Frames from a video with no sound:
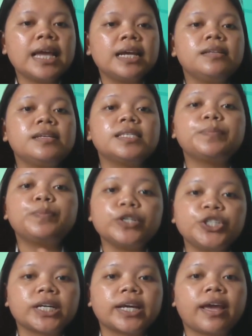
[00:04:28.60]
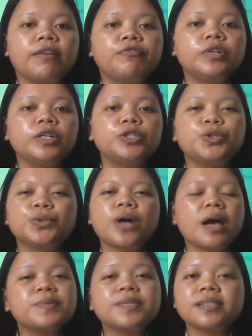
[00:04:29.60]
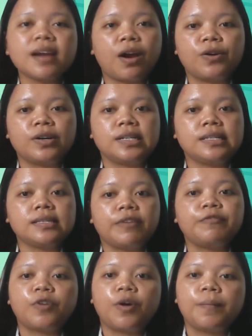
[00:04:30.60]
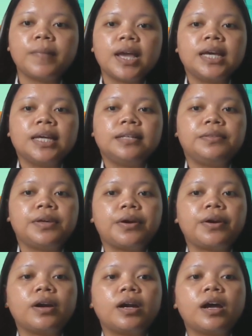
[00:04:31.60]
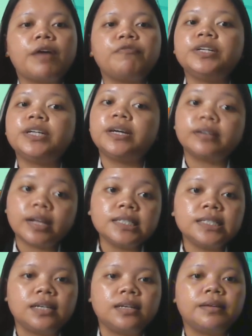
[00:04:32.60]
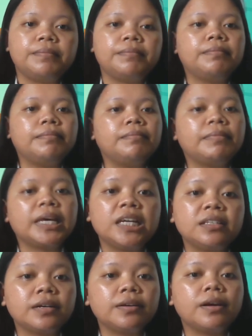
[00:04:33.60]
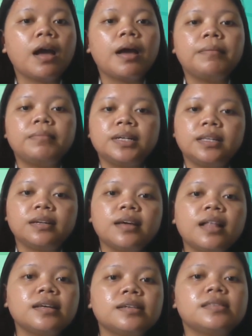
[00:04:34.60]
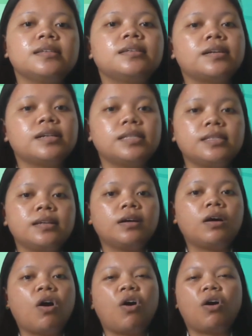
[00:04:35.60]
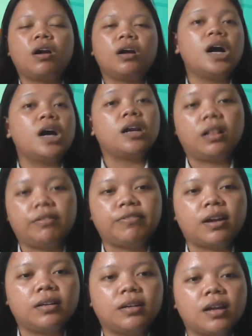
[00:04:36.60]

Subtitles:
this approach can feel too abstract or distant from their everyday reality, making the material less interesting or relevant.